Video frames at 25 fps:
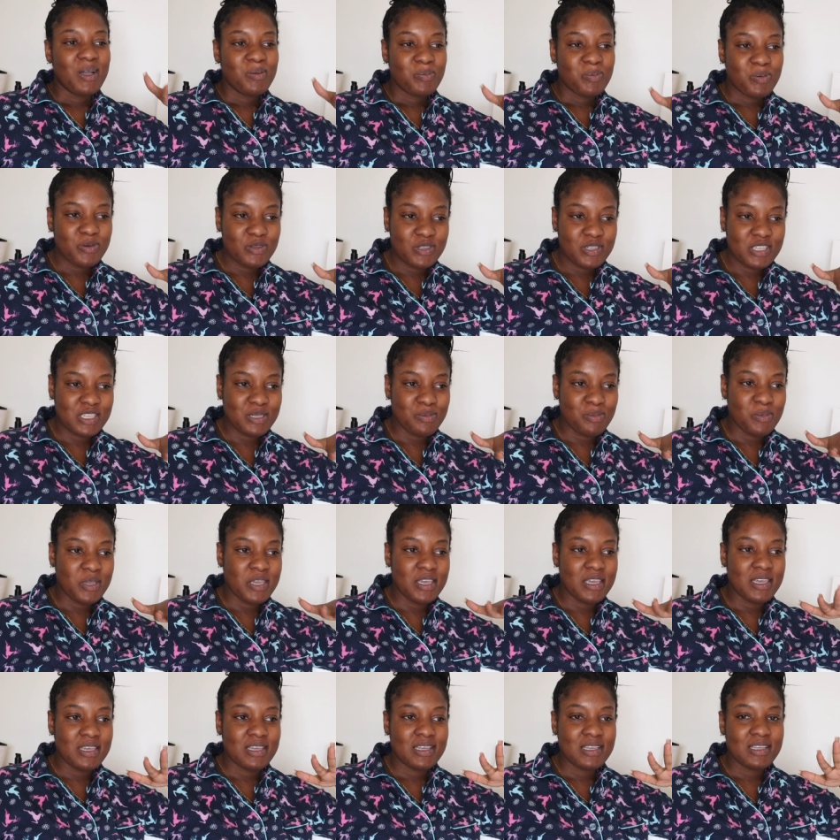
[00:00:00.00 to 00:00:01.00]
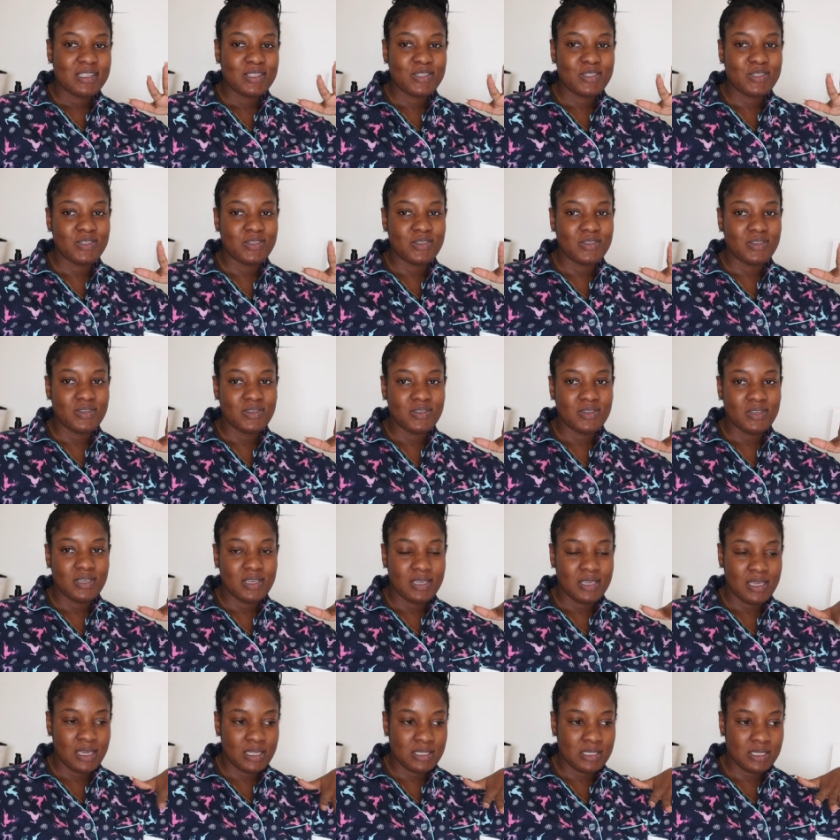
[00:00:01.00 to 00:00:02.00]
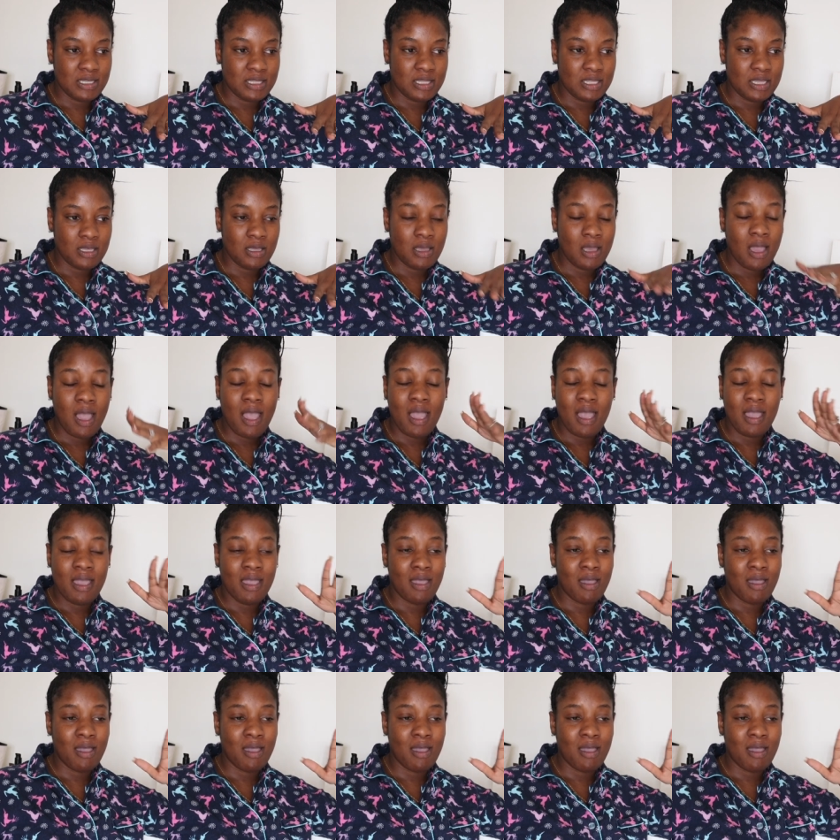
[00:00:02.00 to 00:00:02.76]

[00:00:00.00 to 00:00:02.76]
pushed me to getting it.